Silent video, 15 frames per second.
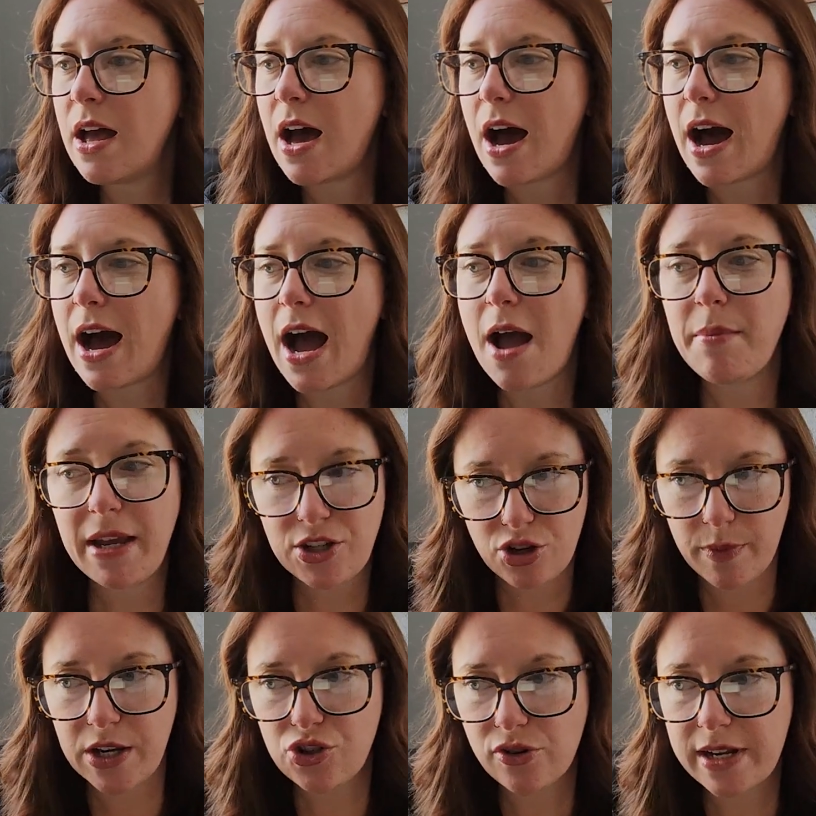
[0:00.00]
I make sure
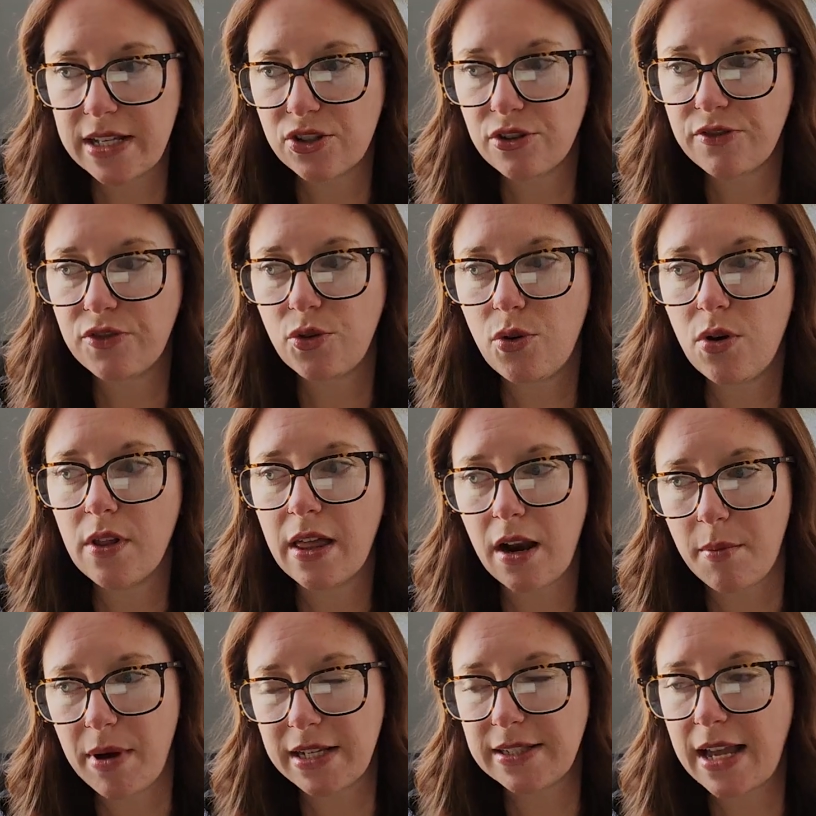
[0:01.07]
my drinks are full and on
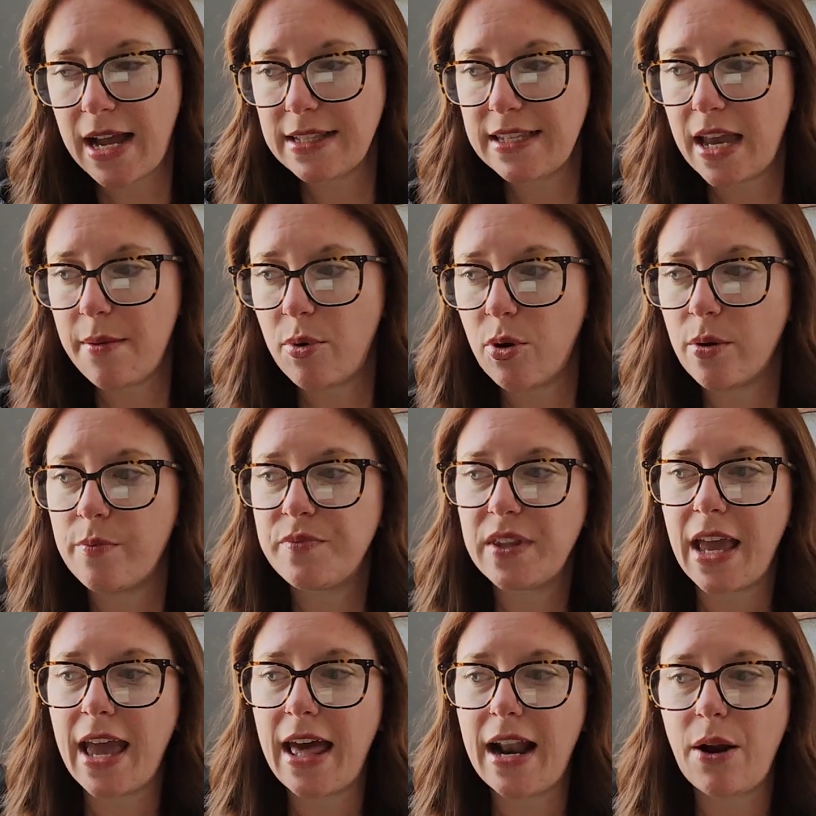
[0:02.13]
my side table,
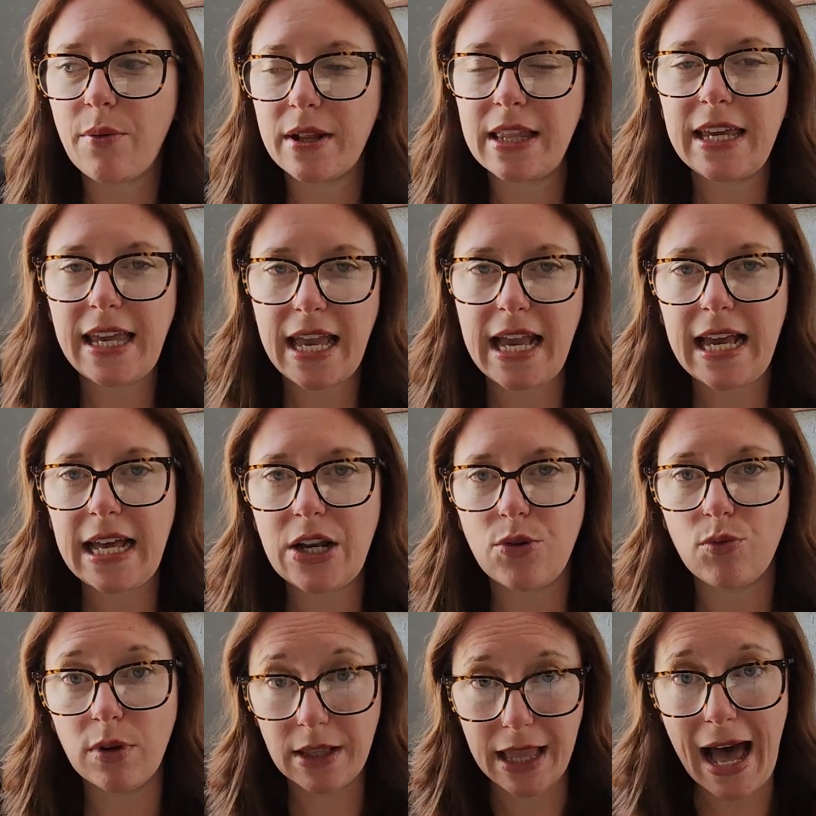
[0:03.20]
and I really can't
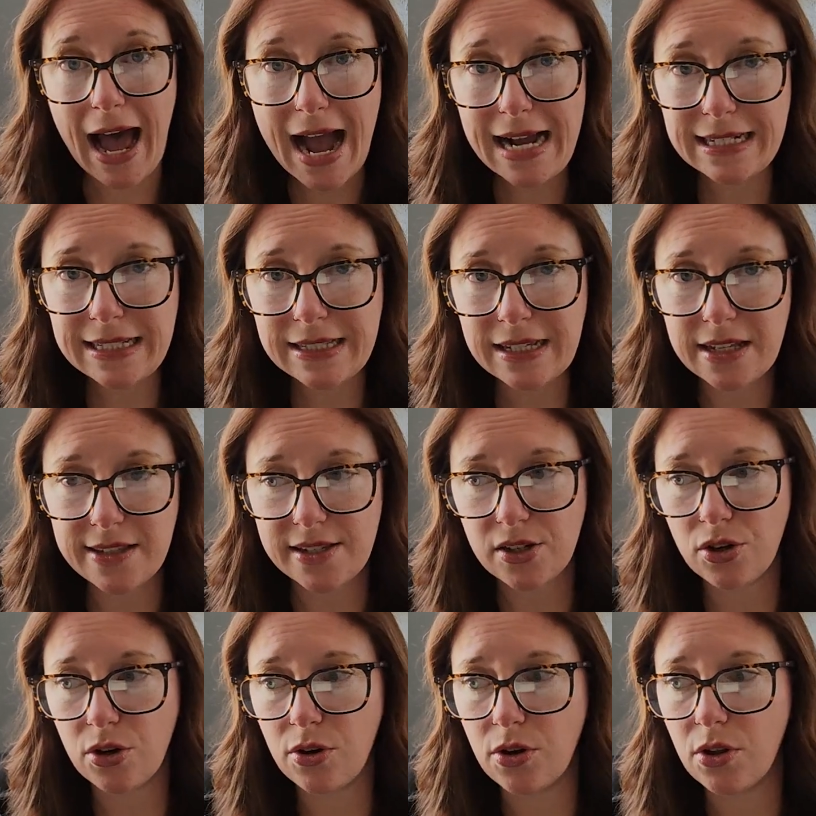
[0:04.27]
relax
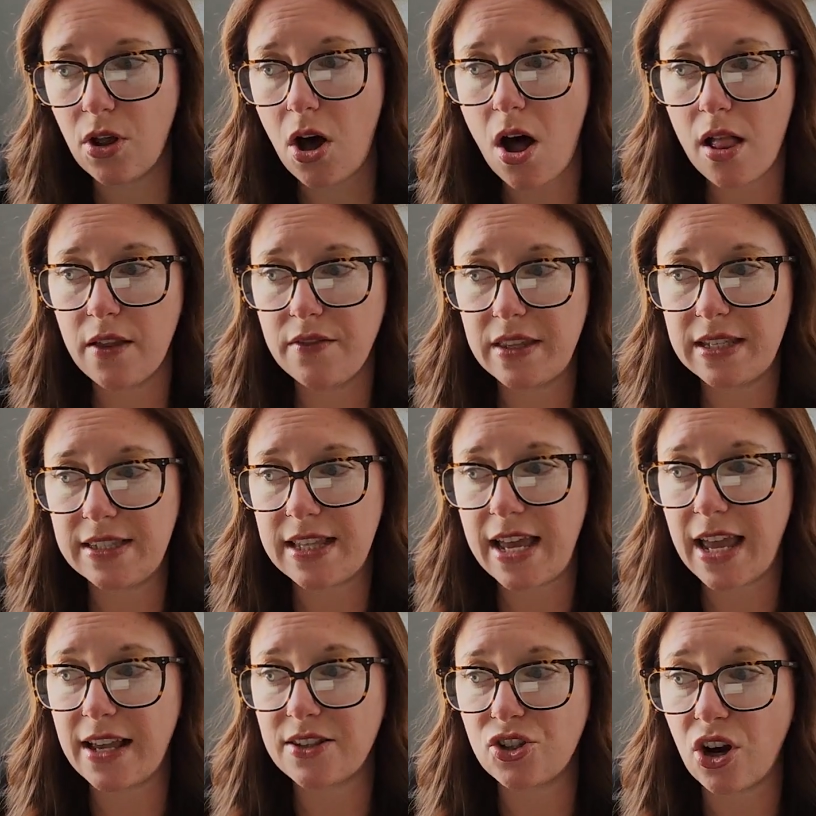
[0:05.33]
until all of these
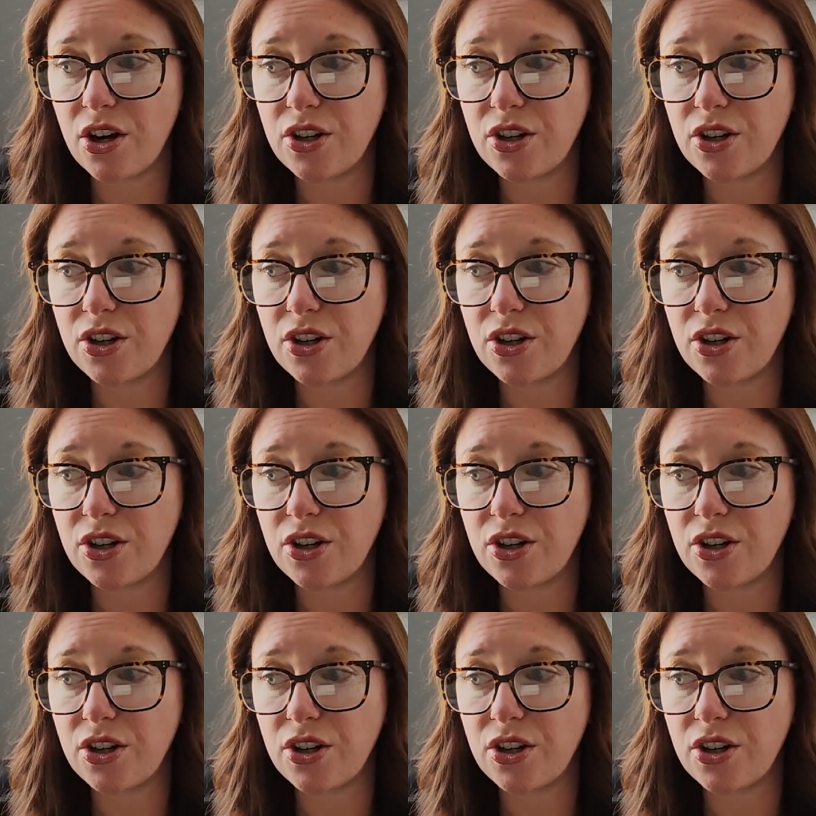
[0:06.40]
things are